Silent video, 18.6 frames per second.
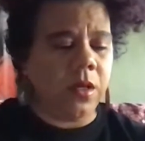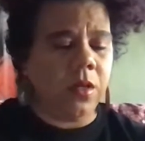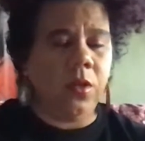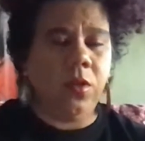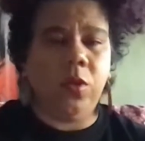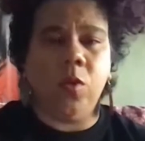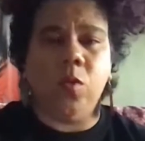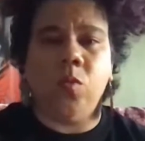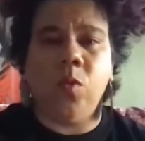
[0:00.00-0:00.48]

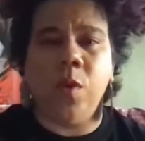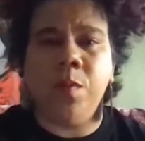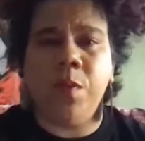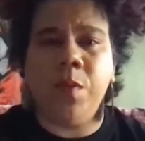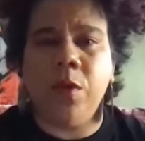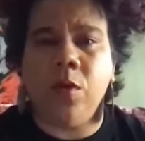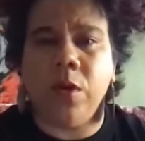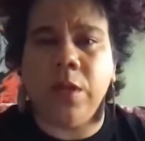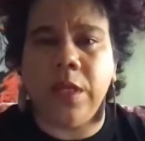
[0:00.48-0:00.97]
the
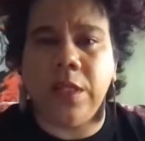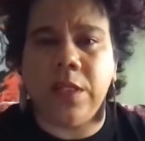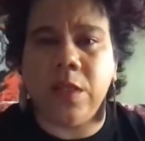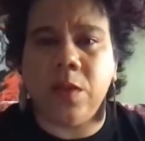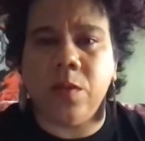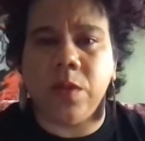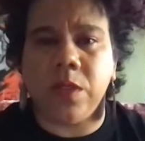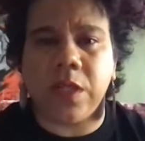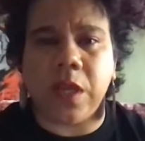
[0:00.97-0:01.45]
women, all they did
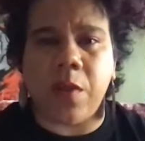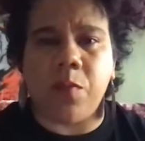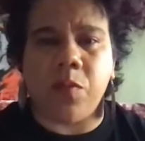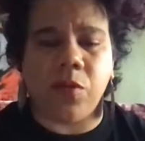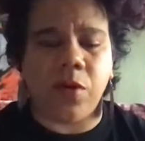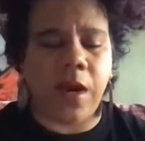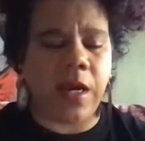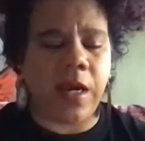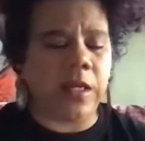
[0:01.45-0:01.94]
was get
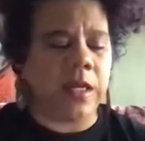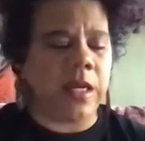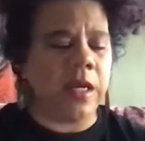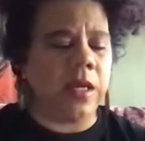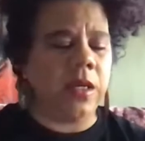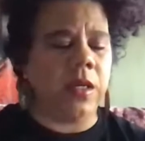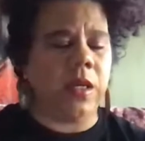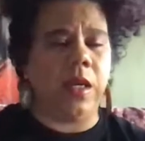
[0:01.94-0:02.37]
pregnant